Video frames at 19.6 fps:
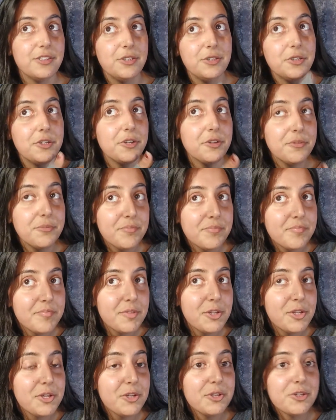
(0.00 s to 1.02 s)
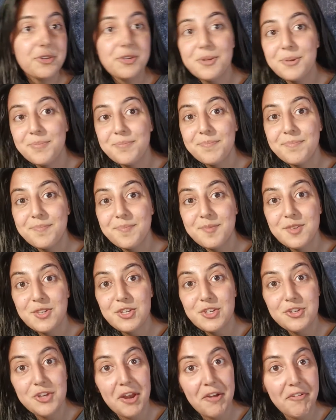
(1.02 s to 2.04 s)
you know, you could
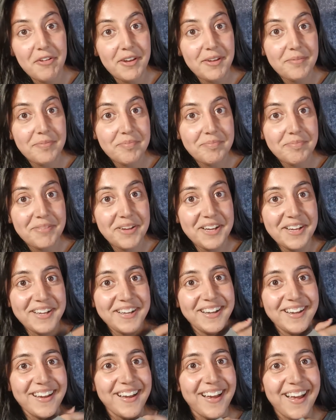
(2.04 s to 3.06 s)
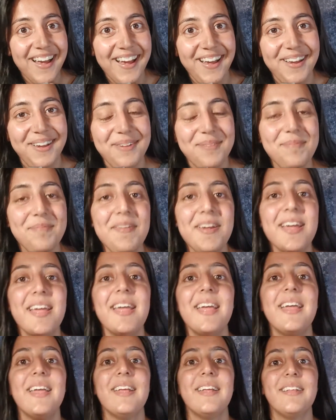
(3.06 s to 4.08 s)
share it.
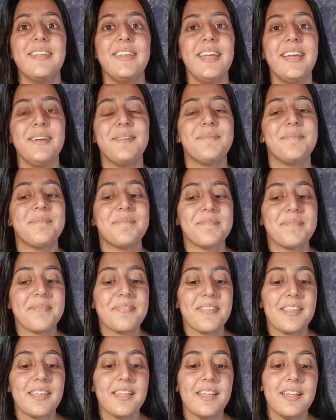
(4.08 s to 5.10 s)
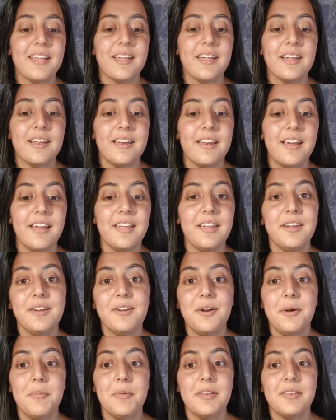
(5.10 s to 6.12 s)
Yeah,
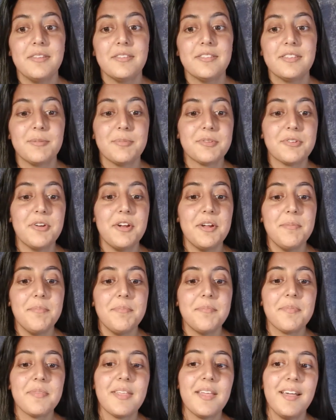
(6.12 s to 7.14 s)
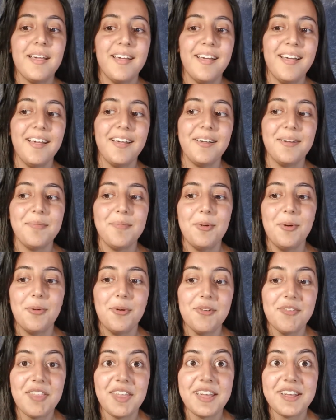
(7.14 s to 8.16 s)
like, comment, subscribe,
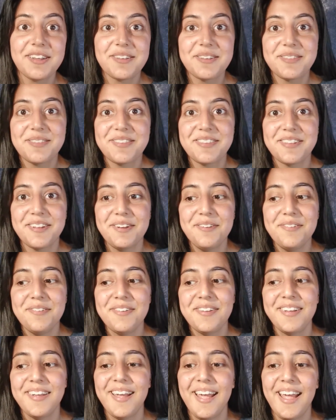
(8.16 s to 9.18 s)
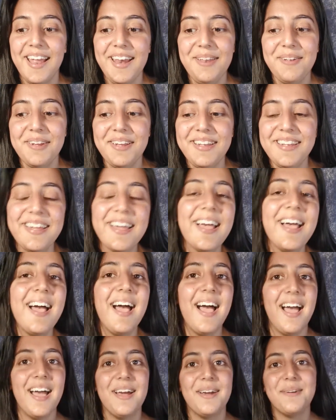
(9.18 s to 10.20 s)
all of that good stuff. Anyway,
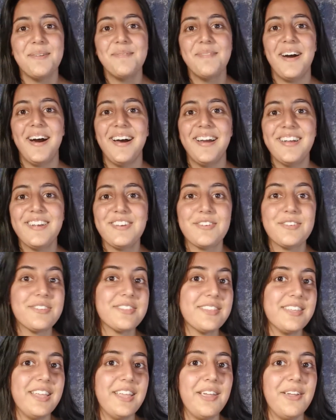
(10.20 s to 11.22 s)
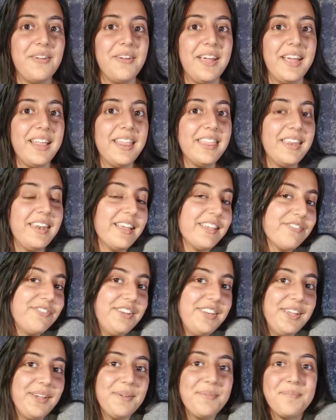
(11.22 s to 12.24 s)
I shall see you in the next
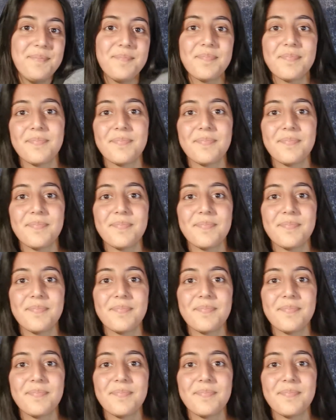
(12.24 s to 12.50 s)
video.